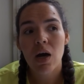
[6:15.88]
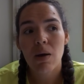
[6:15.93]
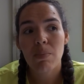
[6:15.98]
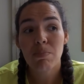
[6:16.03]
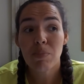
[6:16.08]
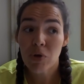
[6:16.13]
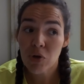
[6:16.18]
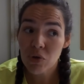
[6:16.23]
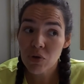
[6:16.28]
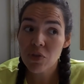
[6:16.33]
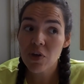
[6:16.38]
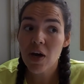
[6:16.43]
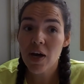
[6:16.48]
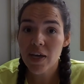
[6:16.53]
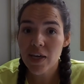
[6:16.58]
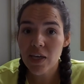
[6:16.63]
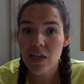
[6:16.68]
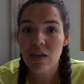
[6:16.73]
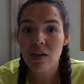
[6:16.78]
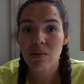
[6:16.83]
both
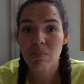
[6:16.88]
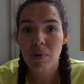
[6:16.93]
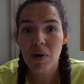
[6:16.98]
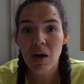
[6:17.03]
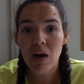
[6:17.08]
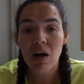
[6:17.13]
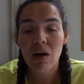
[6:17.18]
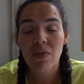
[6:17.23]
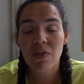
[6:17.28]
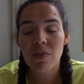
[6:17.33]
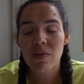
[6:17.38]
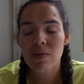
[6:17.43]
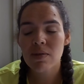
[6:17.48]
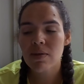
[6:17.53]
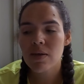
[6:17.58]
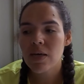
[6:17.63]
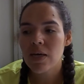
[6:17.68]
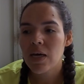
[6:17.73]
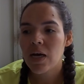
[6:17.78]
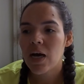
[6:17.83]
hiking paths.
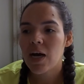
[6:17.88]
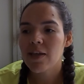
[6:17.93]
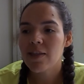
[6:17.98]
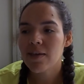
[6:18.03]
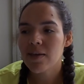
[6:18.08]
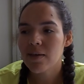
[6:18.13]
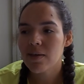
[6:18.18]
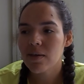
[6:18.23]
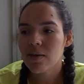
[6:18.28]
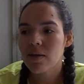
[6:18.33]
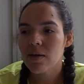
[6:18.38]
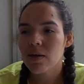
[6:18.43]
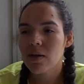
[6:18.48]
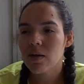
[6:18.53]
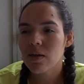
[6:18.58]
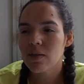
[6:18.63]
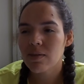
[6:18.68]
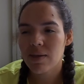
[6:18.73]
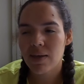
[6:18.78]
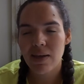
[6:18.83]
I think
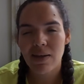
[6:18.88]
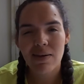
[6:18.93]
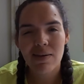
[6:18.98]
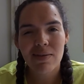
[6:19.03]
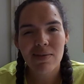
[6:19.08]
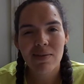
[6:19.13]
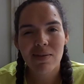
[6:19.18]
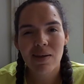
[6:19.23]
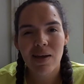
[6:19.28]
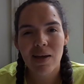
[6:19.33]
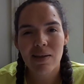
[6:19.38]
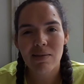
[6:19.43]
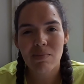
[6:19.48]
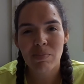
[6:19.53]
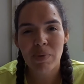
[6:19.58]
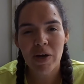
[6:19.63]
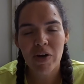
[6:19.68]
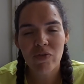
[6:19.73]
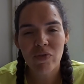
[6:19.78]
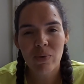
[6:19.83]
Tina's has a
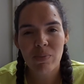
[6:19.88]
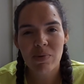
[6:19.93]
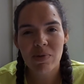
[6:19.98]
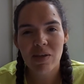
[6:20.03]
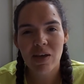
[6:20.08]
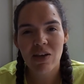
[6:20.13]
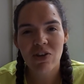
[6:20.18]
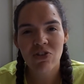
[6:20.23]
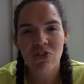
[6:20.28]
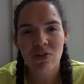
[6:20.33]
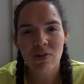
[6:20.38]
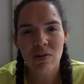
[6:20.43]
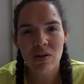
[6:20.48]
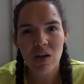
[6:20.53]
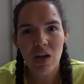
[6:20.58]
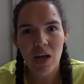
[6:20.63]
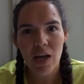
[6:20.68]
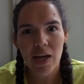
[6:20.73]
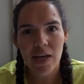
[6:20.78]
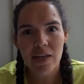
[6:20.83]
bad reputation
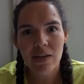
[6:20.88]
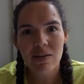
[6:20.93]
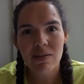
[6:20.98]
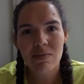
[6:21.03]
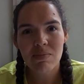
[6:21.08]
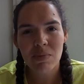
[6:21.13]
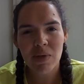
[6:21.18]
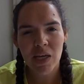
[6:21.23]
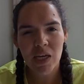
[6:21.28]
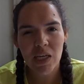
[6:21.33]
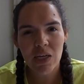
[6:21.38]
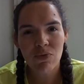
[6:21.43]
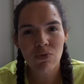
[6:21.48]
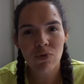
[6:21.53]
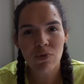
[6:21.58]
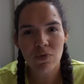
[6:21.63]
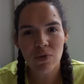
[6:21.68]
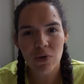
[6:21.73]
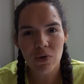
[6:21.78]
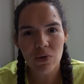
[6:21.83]
online, some negative
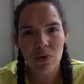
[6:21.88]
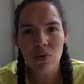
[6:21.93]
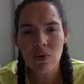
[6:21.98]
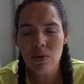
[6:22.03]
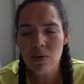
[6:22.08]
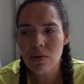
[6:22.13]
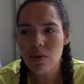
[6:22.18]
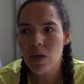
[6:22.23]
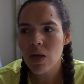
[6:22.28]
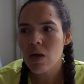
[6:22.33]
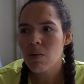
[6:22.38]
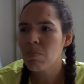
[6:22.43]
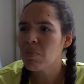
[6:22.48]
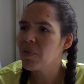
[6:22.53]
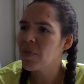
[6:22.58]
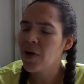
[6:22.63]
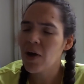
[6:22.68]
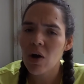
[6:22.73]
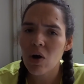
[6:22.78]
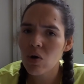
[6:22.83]
reviews, but
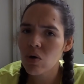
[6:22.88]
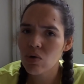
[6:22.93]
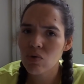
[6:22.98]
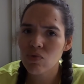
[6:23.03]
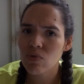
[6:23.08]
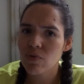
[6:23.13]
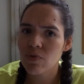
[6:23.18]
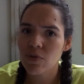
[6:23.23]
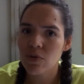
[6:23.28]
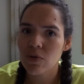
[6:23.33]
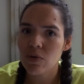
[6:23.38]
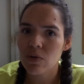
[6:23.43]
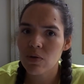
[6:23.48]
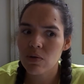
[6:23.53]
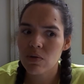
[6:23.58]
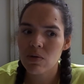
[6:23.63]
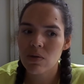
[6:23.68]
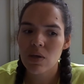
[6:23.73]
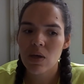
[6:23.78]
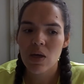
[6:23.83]
they're old
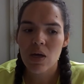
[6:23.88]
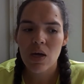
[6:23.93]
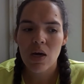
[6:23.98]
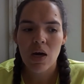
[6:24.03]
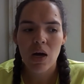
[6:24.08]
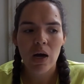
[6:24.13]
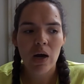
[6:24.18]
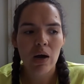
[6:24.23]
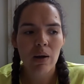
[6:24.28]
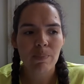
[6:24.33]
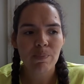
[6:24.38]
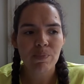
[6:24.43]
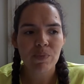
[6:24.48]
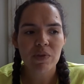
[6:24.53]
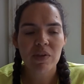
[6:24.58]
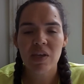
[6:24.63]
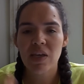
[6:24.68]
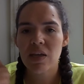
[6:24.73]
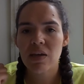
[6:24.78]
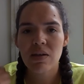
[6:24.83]
reviews.
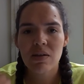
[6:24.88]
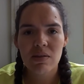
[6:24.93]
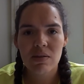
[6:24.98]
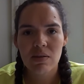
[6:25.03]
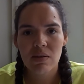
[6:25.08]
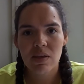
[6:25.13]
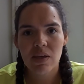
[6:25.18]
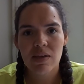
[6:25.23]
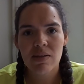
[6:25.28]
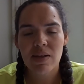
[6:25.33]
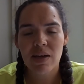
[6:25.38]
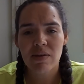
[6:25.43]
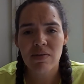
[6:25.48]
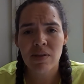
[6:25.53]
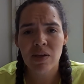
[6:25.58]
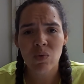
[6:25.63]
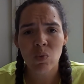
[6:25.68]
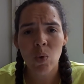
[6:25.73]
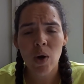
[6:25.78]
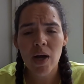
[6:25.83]
Tina's Guest House
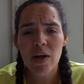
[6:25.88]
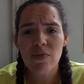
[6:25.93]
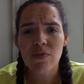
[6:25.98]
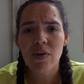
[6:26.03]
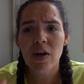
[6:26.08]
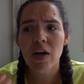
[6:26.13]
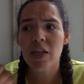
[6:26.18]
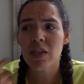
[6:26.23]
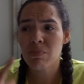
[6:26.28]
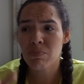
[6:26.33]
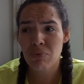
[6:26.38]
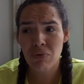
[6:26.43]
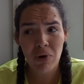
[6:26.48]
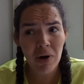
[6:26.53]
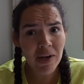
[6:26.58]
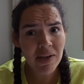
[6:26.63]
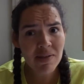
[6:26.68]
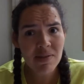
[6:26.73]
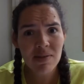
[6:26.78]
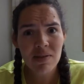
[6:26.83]
had Wi-Fi, the
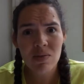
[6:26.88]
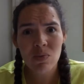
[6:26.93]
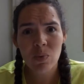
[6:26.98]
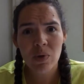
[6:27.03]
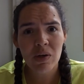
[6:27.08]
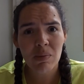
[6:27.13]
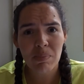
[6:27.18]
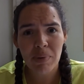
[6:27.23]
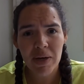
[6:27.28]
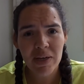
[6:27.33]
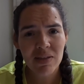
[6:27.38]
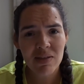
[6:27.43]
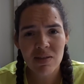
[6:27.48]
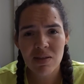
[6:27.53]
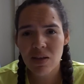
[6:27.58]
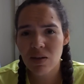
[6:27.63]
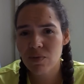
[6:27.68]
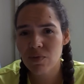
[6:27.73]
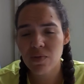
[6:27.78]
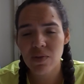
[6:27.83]
prices were
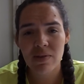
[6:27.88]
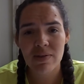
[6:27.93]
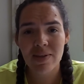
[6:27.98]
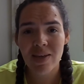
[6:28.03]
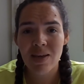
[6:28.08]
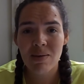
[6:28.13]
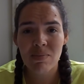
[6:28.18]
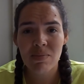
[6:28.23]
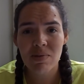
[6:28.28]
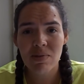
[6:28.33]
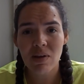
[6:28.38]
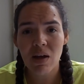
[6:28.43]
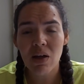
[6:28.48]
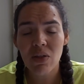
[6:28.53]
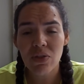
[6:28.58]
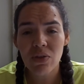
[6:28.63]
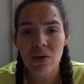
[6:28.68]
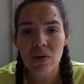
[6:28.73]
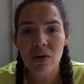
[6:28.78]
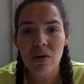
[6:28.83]
competitive, the same as
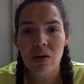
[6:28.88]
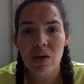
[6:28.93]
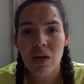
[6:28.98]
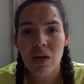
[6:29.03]
other